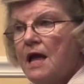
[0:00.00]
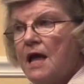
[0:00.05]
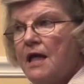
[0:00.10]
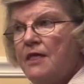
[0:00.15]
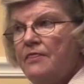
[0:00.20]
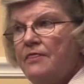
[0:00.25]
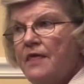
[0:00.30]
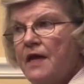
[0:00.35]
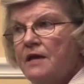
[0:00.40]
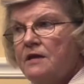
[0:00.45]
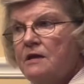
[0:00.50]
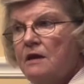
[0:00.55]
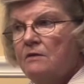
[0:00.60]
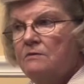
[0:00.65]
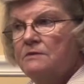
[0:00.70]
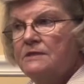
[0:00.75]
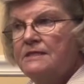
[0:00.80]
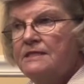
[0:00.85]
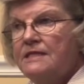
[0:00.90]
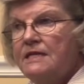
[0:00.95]
and they
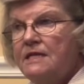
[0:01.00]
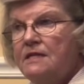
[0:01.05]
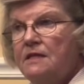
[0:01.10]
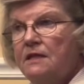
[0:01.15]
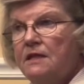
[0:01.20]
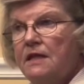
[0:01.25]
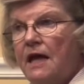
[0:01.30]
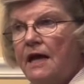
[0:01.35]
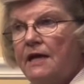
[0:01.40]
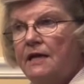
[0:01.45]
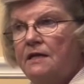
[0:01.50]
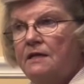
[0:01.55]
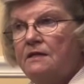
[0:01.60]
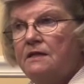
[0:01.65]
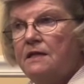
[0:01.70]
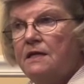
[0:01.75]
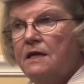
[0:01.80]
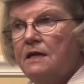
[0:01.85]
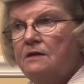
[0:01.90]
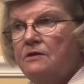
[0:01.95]
don't see the light
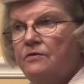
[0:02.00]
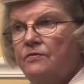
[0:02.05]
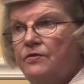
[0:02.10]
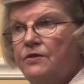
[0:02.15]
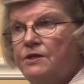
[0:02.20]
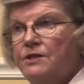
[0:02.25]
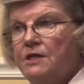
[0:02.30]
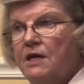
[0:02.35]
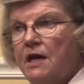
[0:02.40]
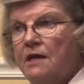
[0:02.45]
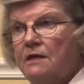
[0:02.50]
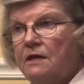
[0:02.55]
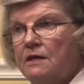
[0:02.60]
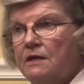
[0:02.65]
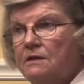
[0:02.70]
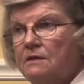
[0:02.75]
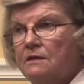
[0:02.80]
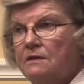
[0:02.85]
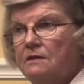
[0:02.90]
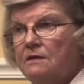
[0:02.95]
at the end of the
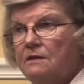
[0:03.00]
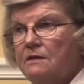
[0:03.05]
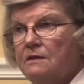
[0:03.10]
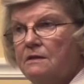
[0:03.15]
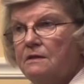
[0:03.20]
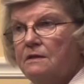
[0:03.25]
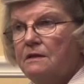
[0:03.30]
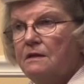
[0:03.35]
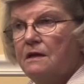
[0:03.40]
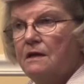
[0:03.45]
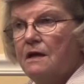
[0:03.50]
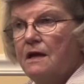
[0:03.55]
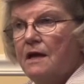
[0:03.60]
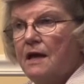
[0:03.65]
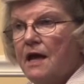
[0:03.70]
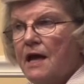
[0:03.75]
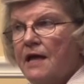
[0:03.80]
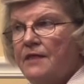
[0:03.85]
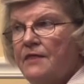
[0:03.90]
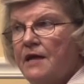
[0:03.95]
tunnel,
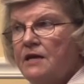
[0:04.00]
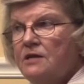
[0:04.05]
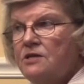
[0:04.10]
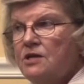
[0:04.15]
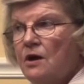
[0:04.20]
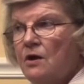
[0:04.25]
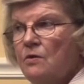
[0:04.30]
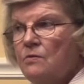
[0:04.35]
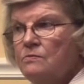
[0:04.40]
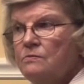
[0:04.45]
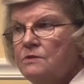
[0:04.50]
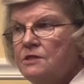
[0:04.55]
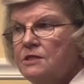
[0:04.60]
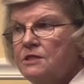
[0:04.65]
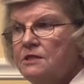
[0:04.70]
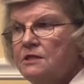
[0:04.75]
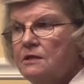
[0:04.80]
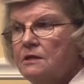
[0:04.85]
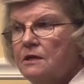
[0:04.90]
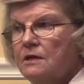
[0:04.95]
and they
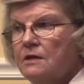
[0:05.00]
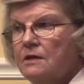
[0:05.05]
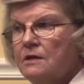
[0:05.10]
don't